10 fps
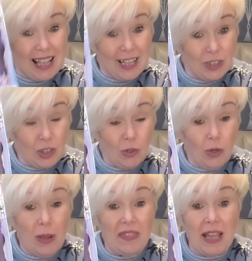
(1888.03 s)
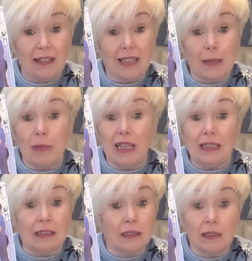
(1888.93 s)
Don't know when that'll get made,
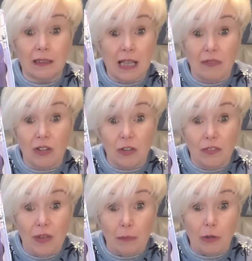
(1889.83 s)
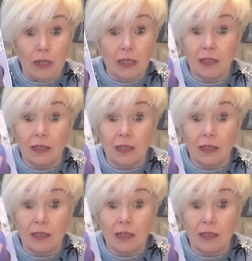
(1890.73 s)
because I haven't got the fabric,